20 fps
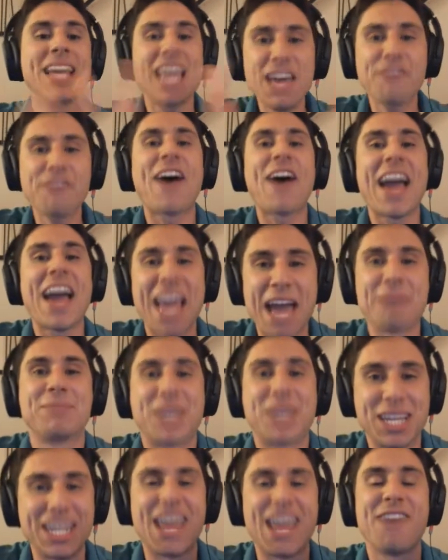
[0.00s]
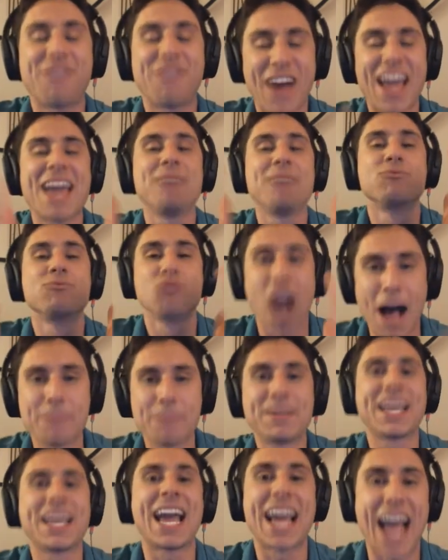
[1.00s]
if I am if I am
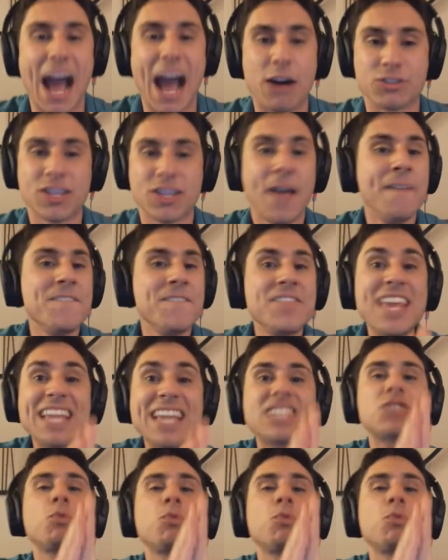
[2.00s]
robbing a house, this